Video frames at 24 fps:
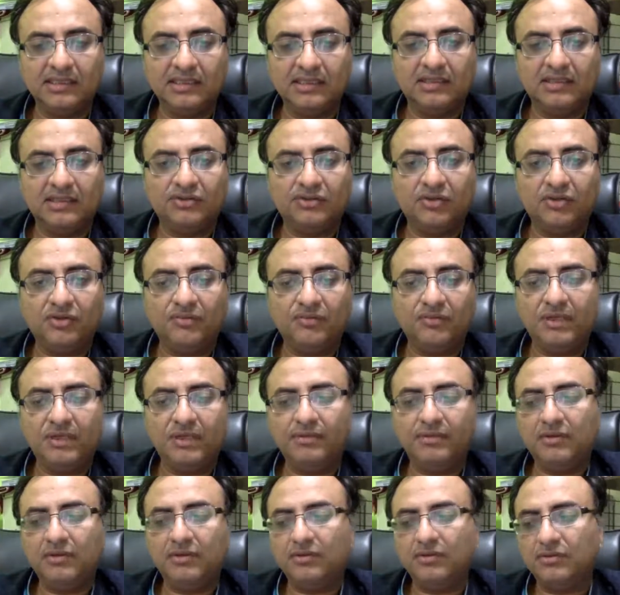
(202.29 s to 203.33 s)
So
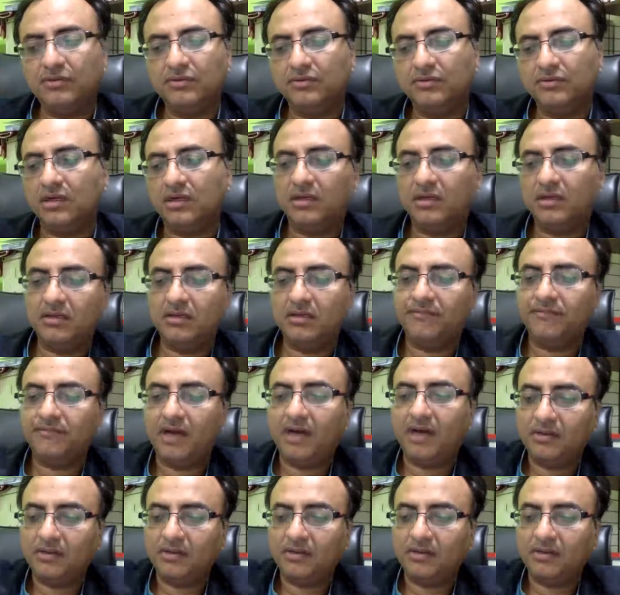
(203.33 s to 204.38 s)
people who are
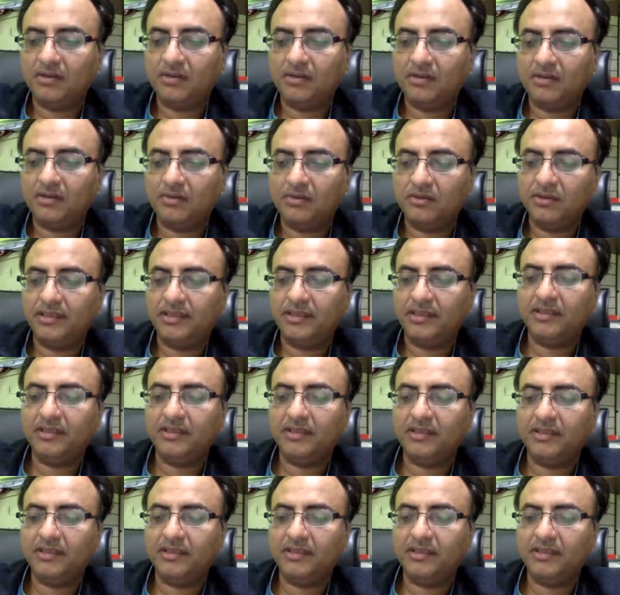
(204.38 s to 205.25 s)
far away,